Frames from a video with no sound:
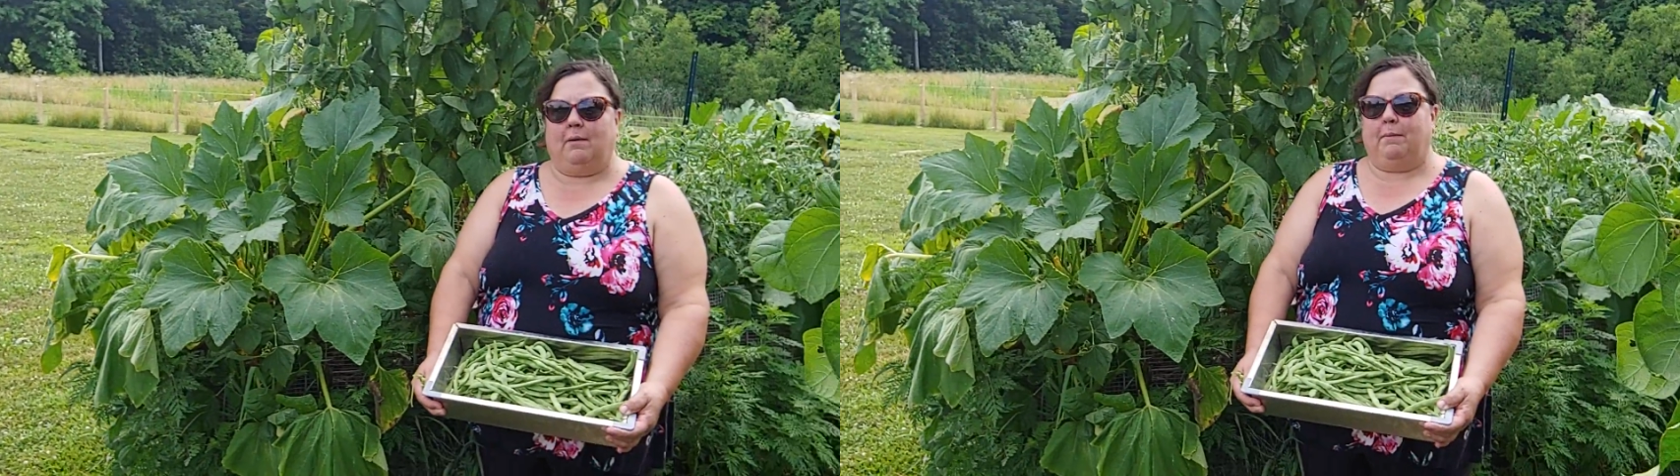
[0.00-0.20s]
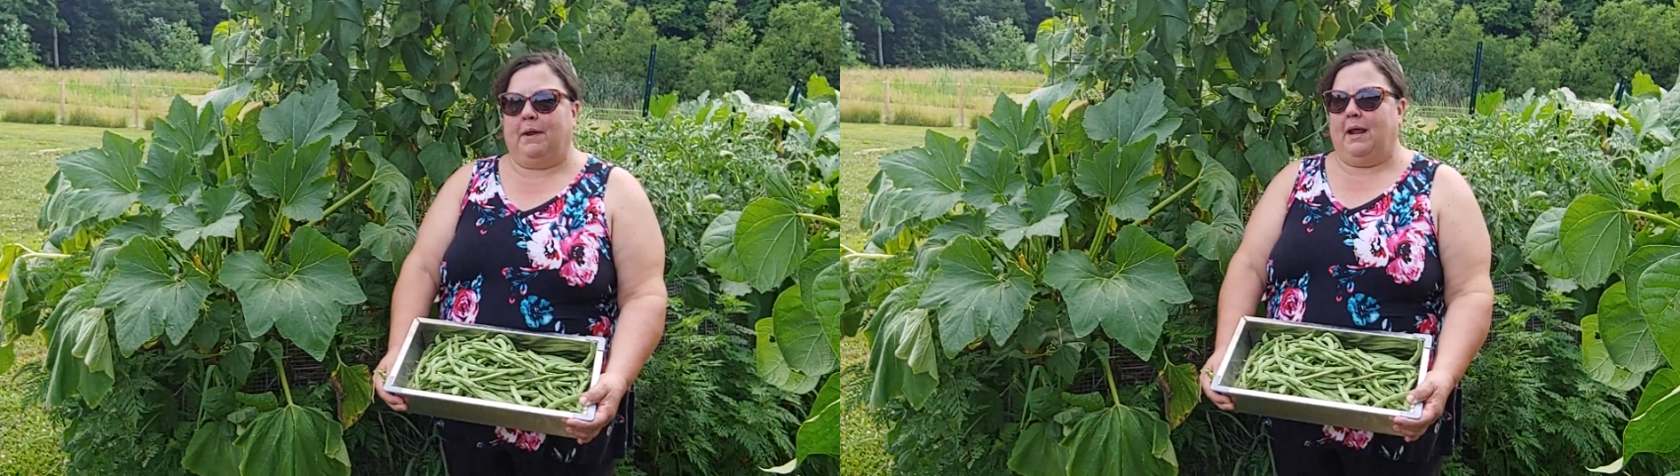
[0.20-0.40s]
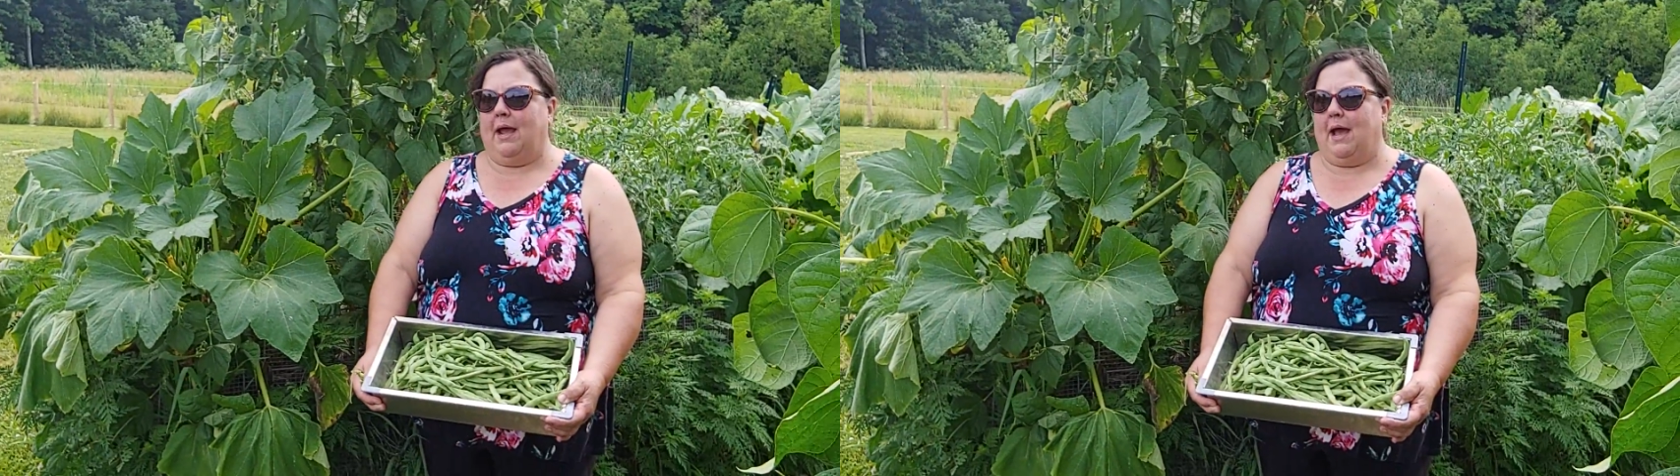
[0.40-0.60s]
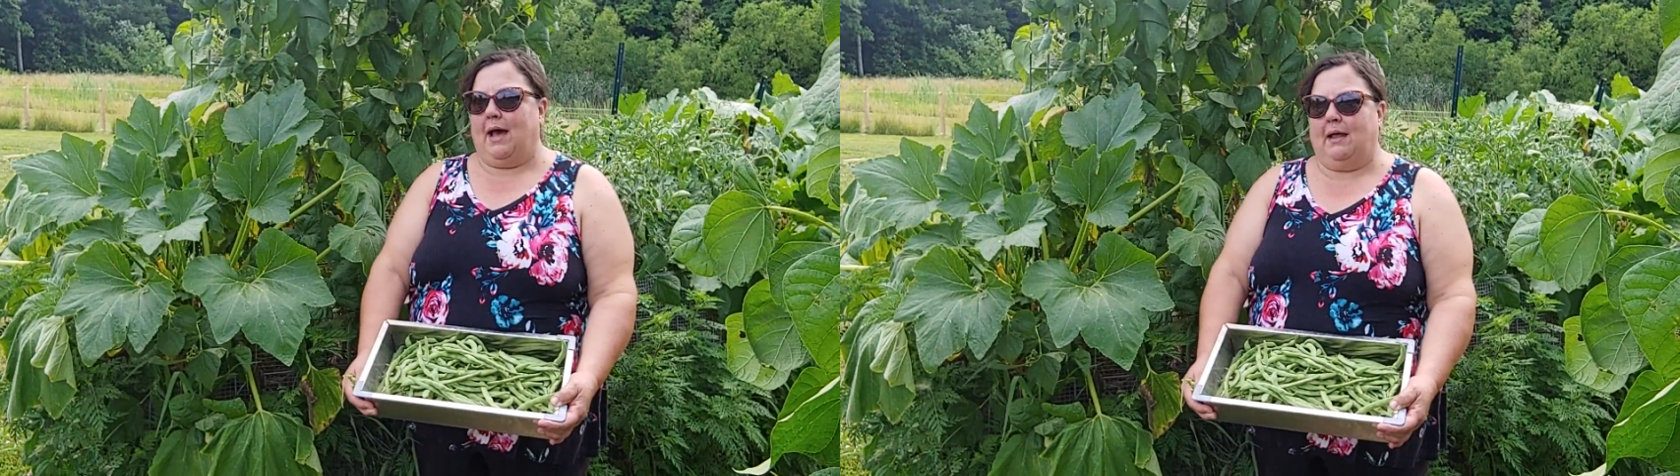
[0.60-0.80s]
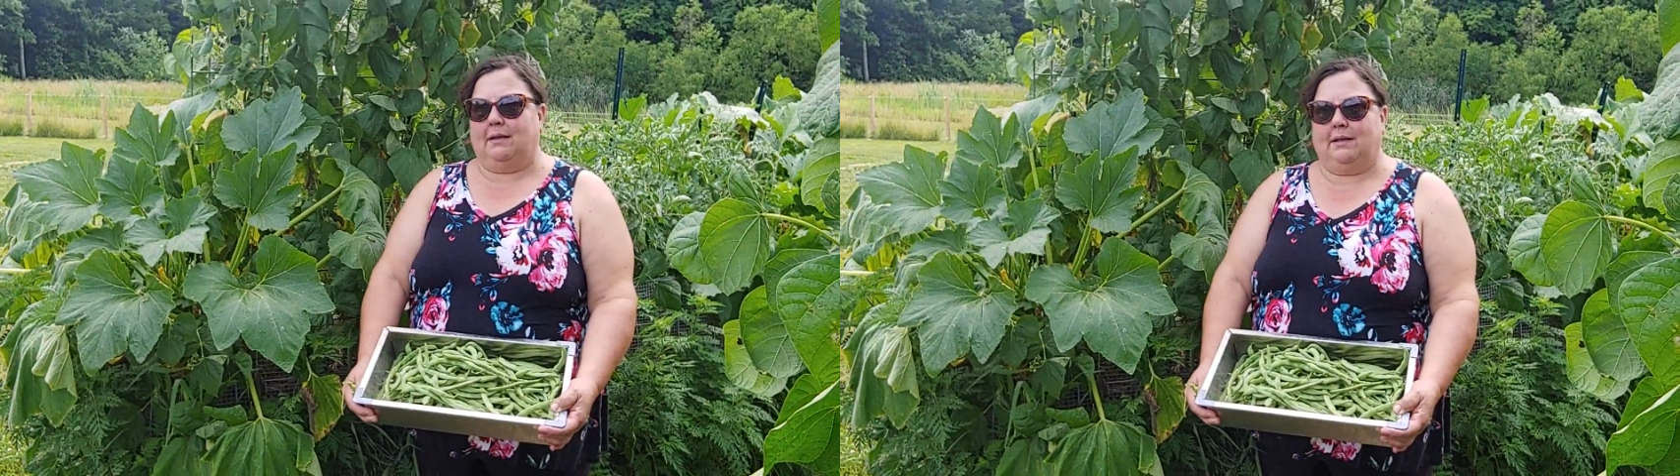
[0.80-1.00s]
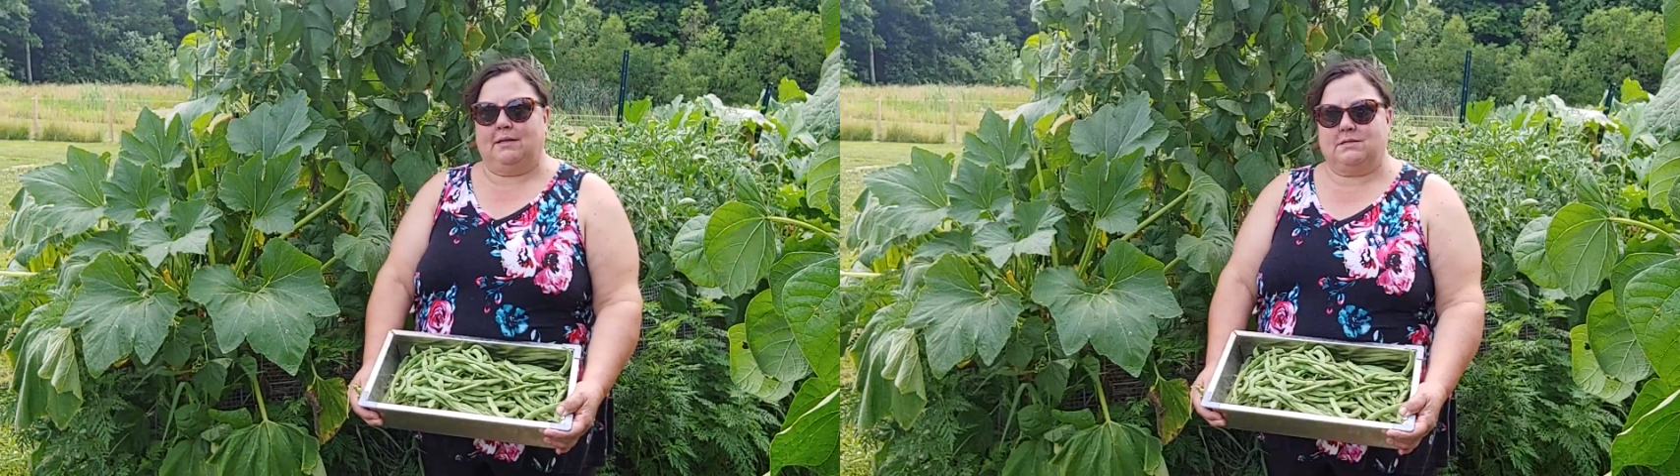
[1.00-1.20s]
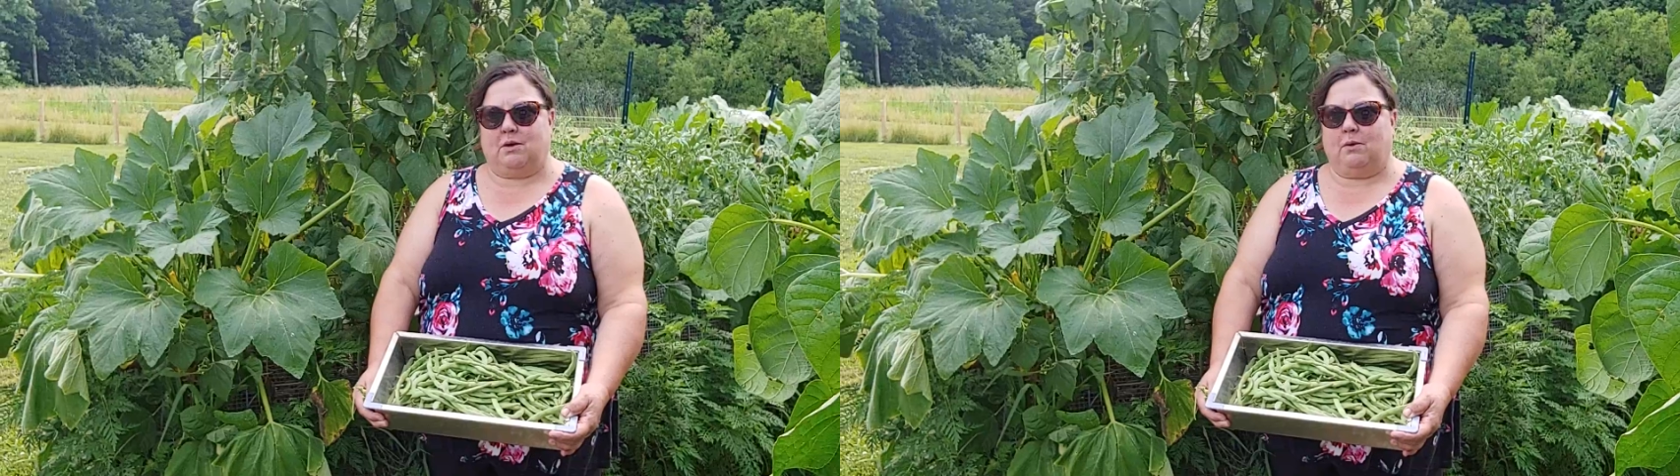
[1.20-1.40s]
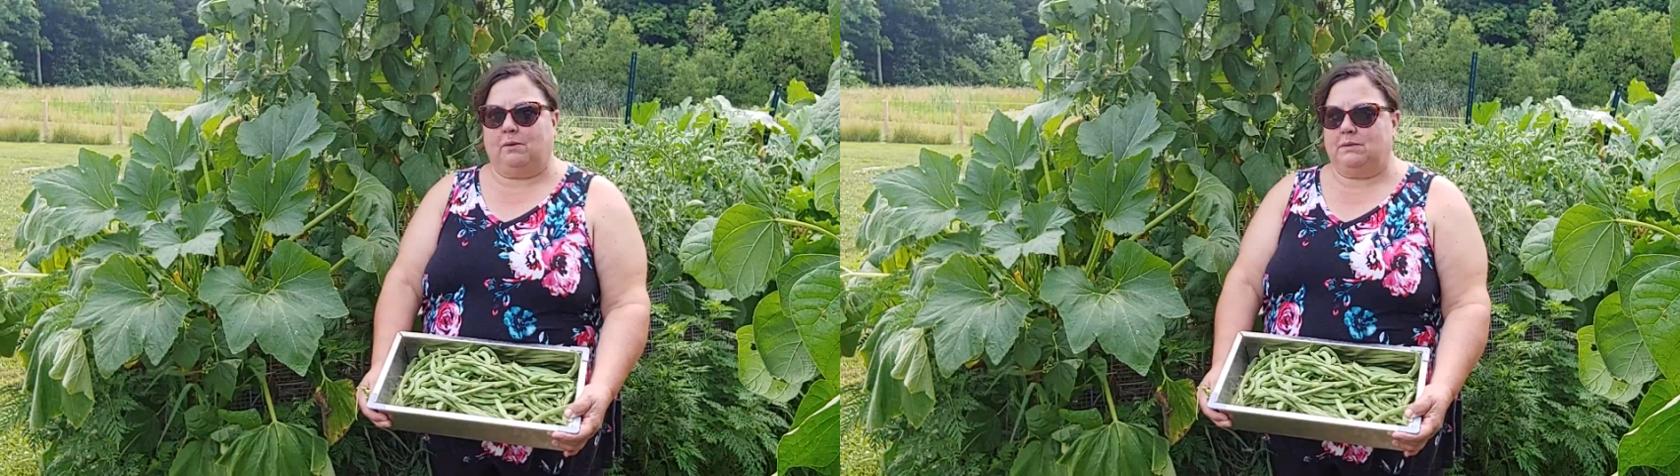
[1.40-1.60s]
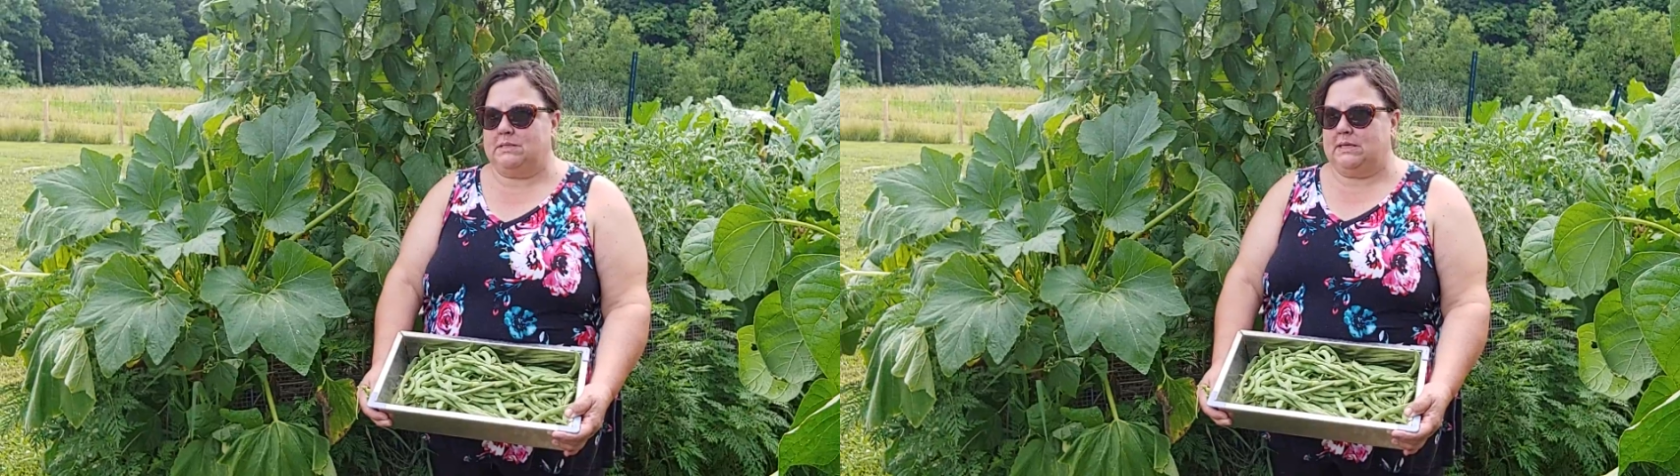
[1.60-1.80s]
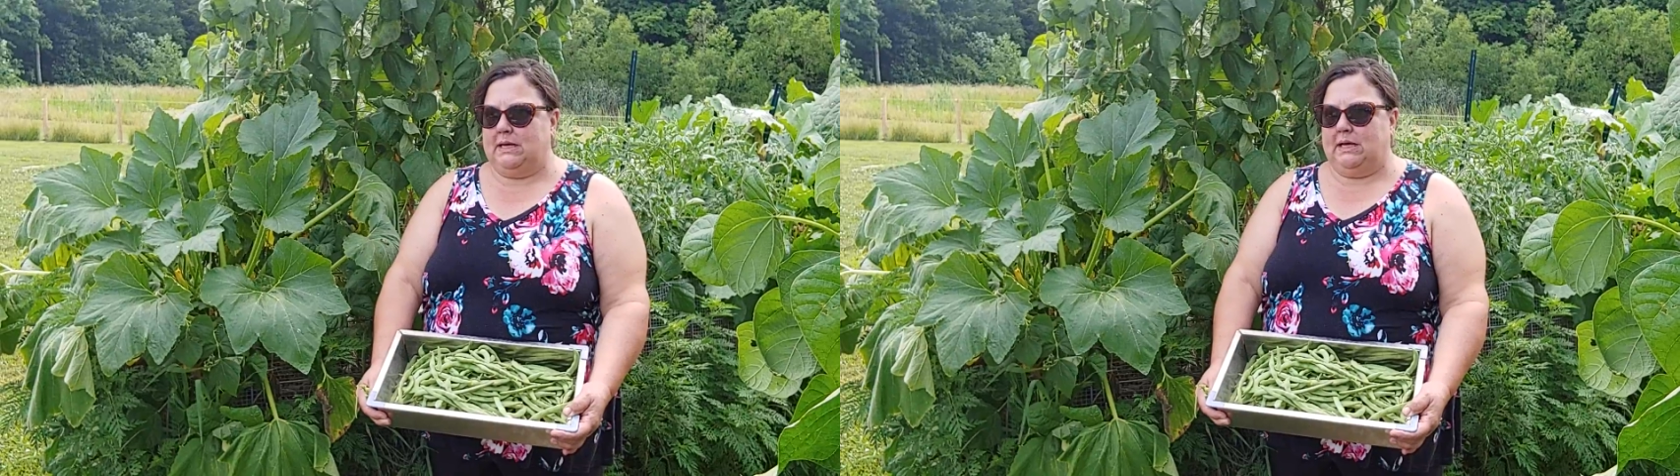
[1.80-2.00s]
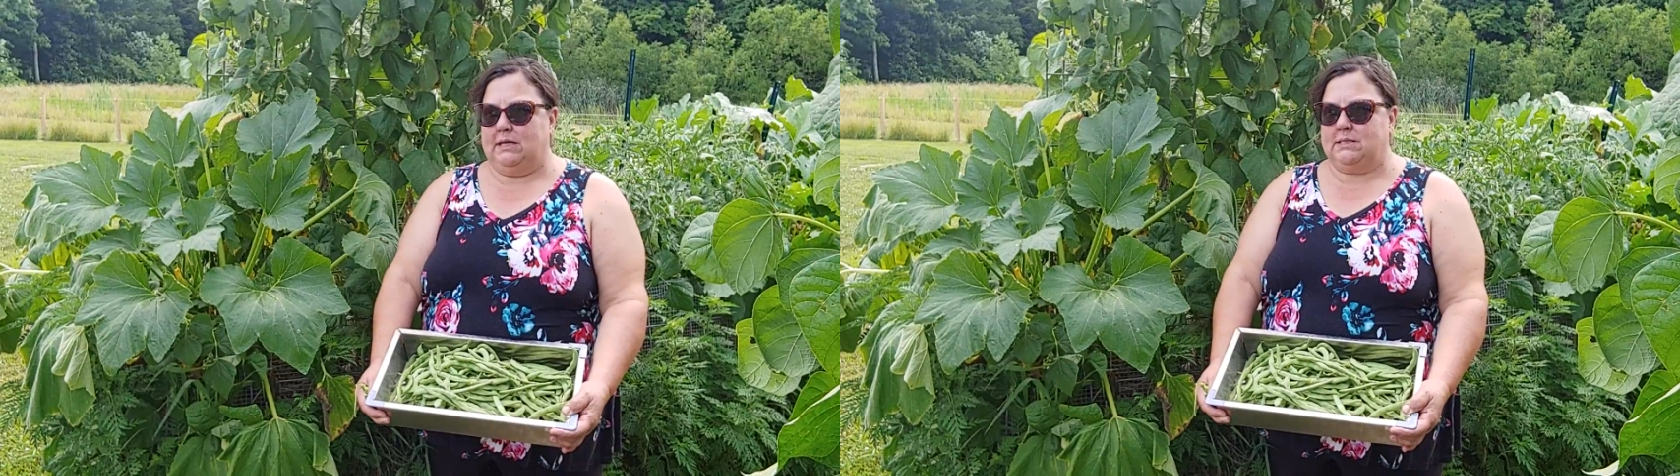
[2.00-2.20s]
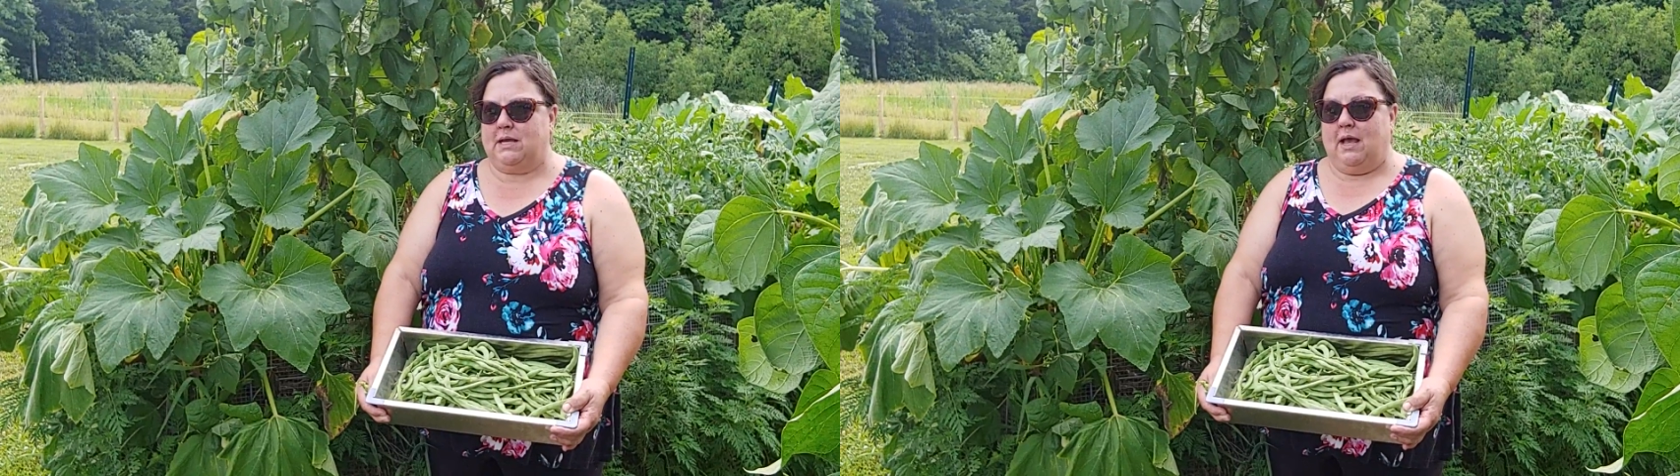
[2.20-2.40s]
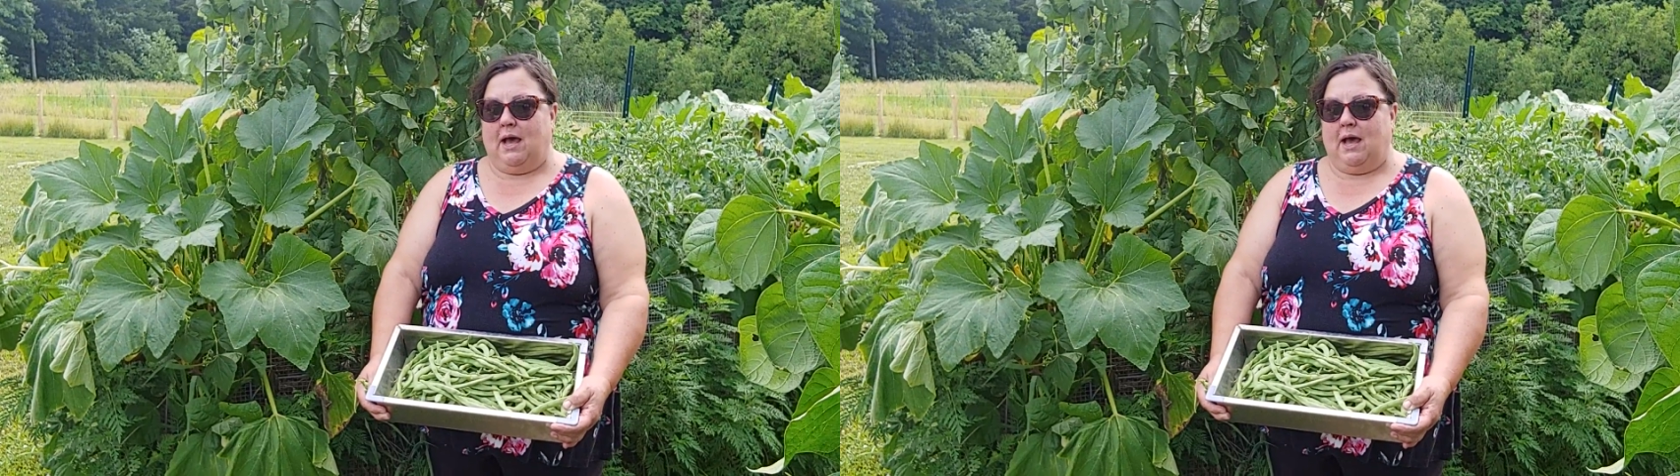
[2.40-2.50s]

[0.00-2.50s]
but I had these old seeds.